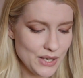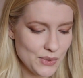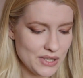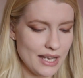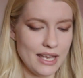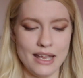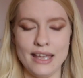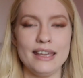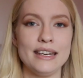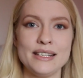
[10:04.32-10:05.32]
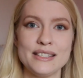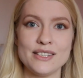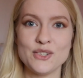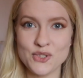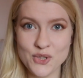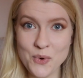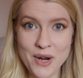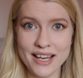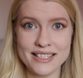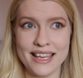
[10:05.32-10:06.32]
use it. It is so
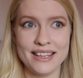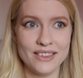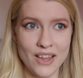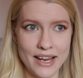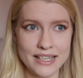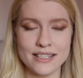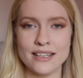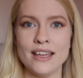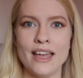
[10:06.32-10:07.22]
nice and light,